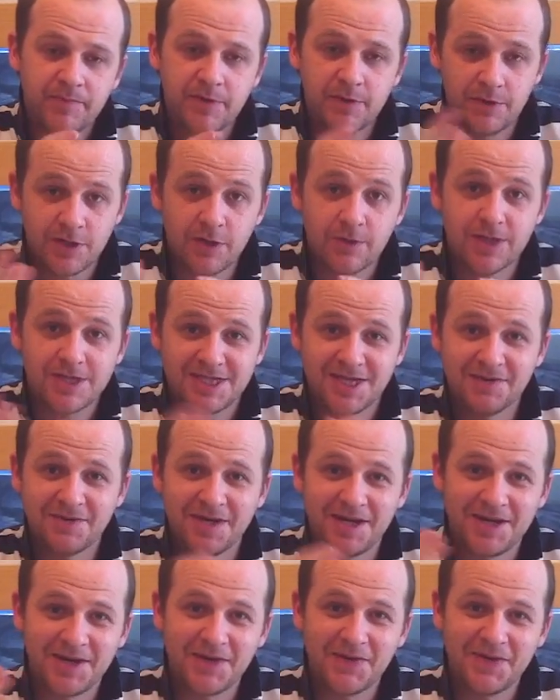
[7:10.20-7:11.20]
You'll notice it
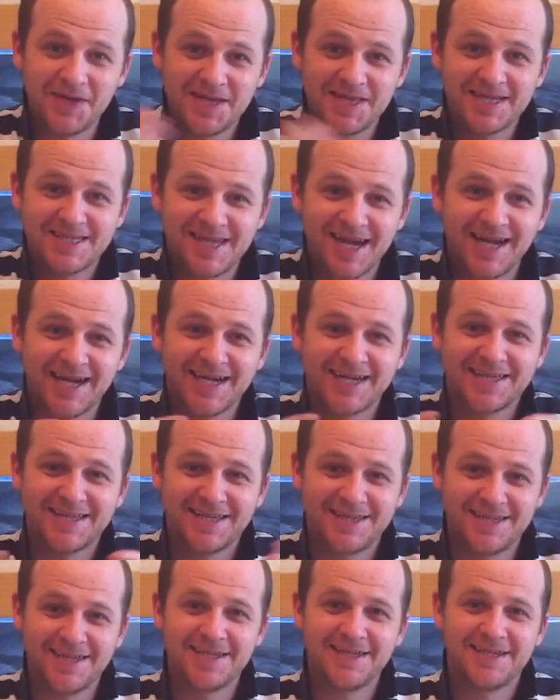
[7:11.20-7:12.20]
when you go near the tank.
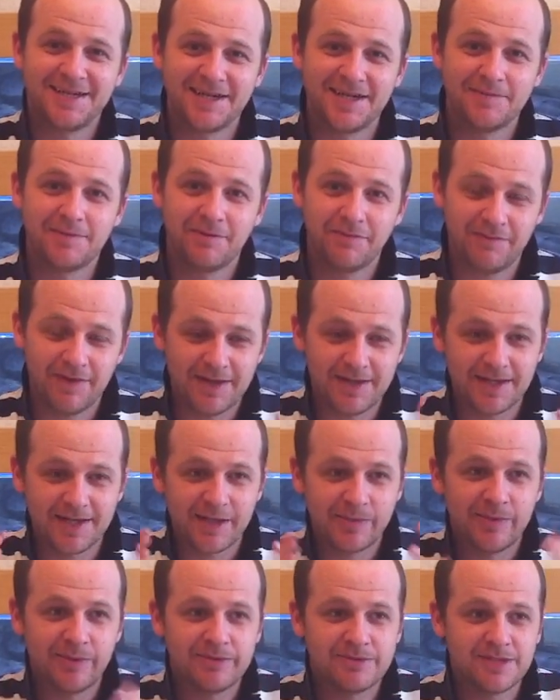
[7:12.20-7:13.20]
They think they're going to be fed, they
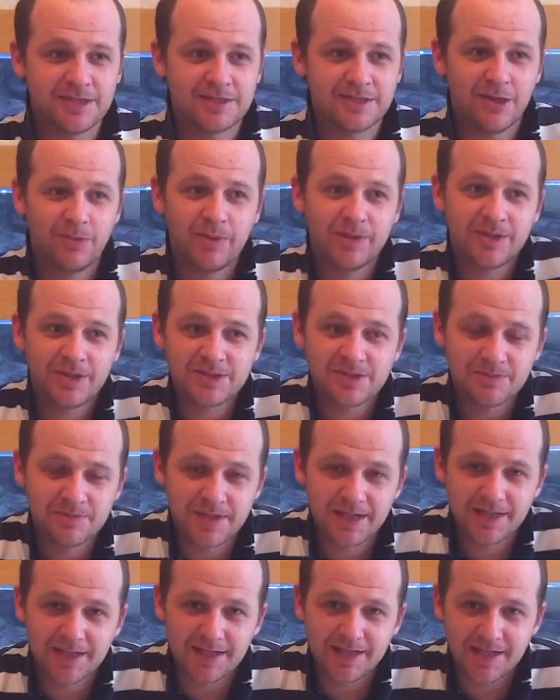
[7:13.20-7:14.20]
come up to the top. It doesn't
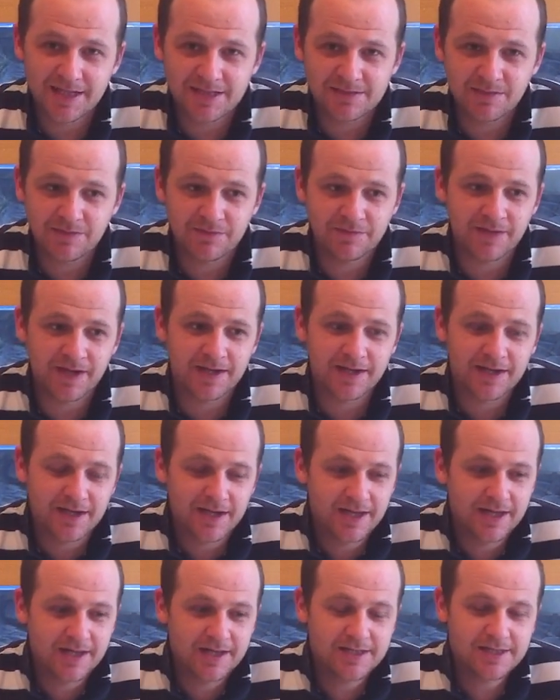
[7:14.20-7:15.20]
mean they need to be fed.
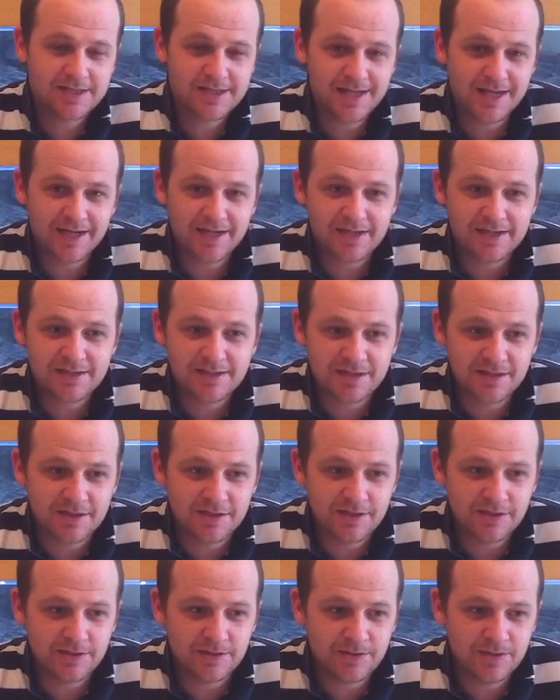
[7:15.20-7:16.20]
Stick
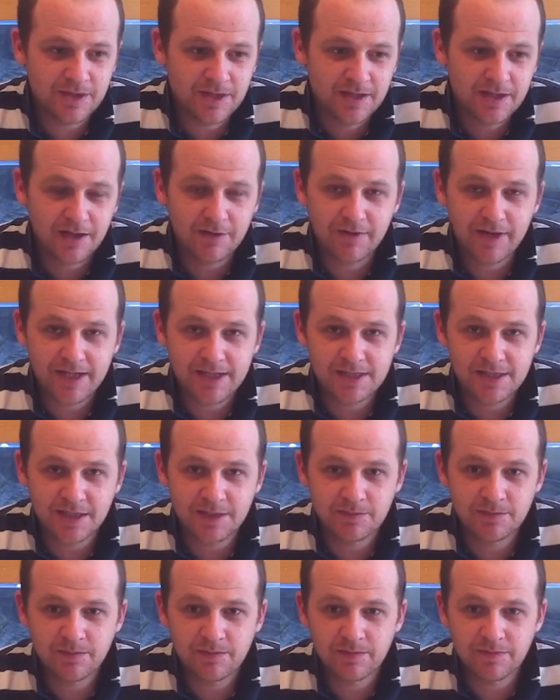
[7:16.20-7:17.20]
to a
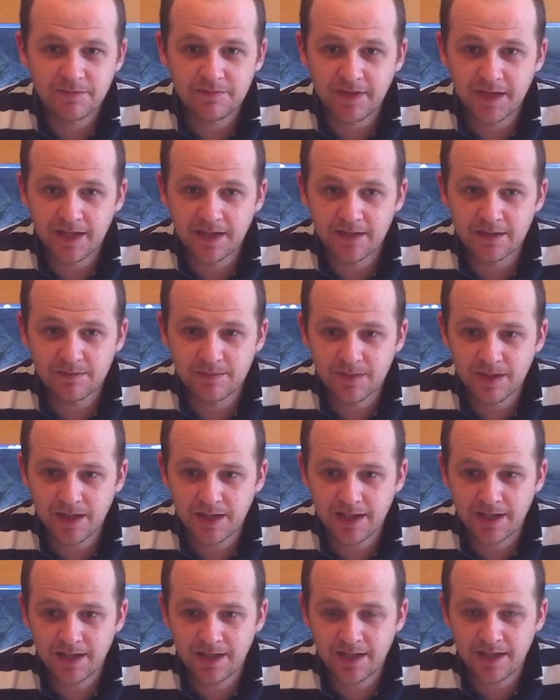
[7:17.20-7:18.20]
regime with feeding them,
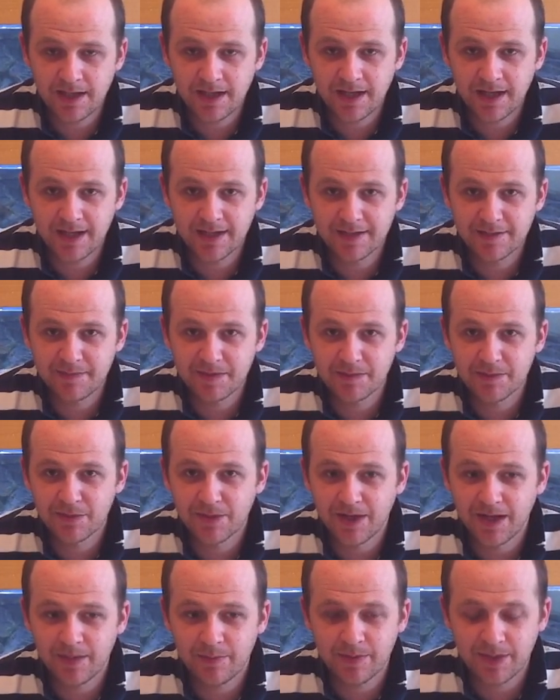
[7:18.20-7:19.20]
and they'll be
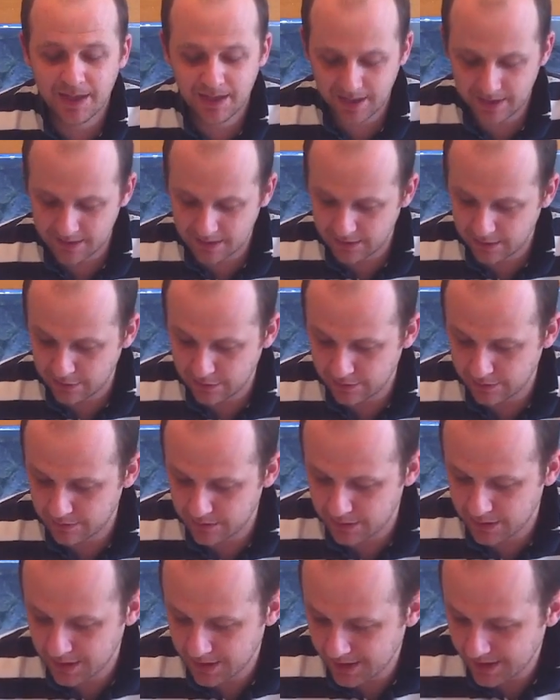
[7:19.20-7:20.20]
more happy in the long
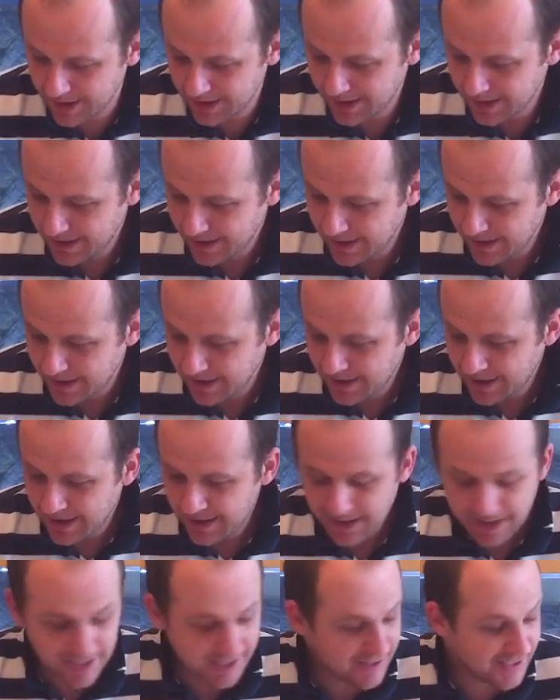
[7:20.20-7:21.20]
run.
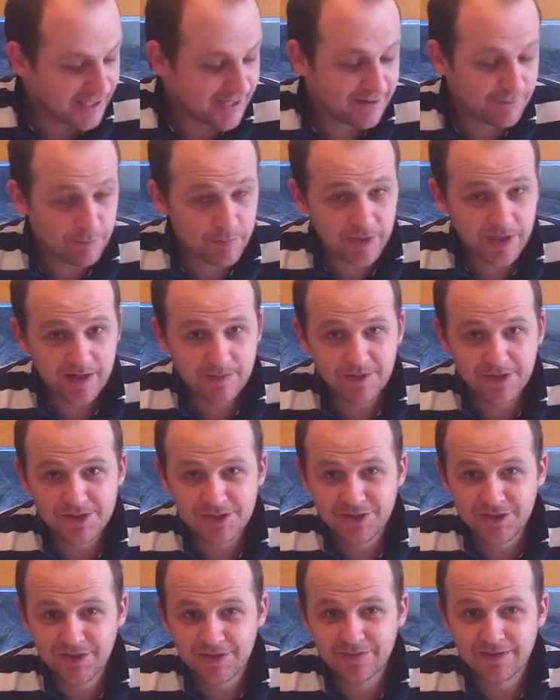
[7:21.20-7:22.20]
I think I've pretty
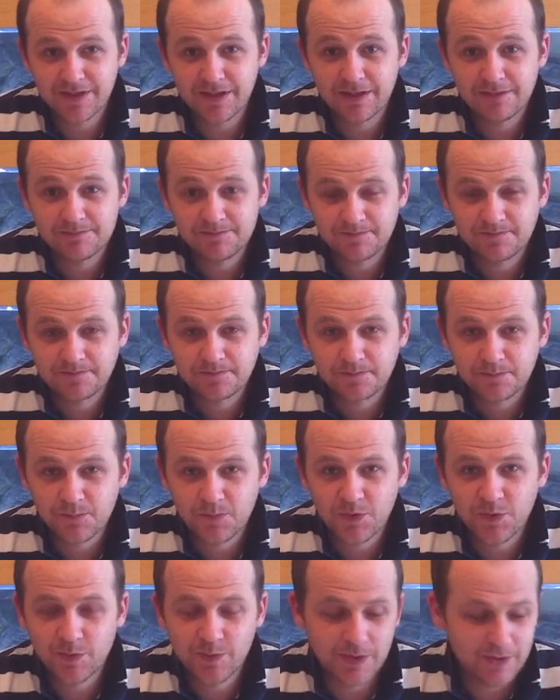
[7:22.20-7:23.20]
much covered
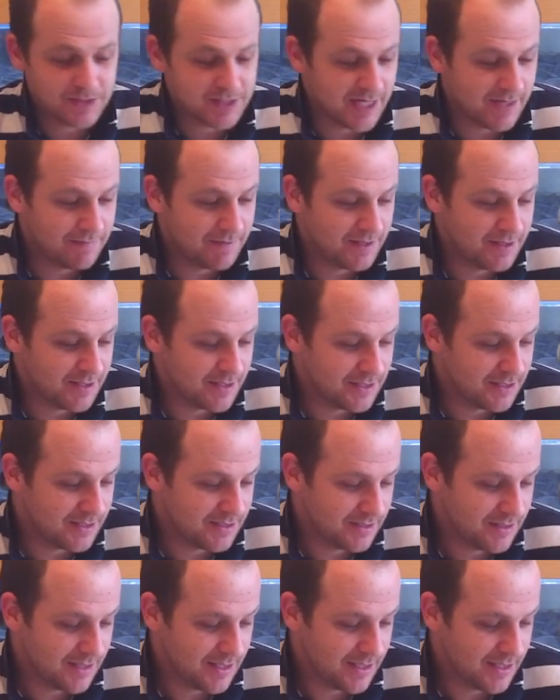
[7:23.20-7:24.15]
almost everything